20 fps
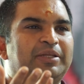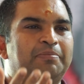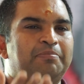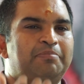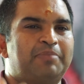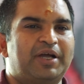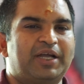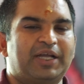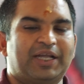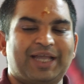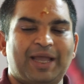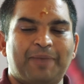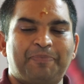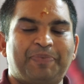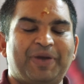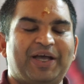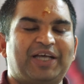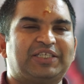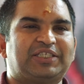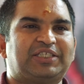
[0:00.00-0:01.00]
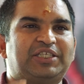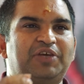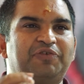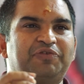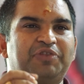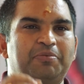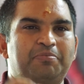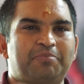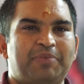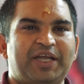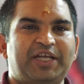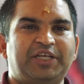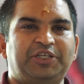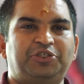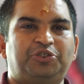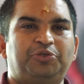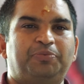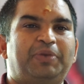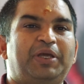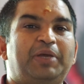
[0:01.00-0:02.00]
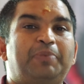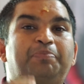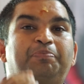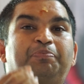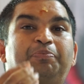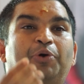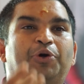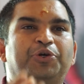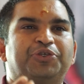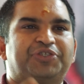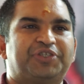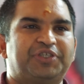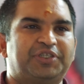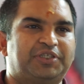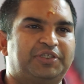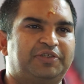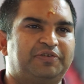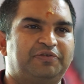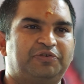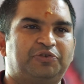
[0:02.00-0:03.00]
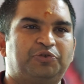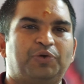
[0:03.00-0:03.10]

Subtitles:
the capacity of the mind to be positive,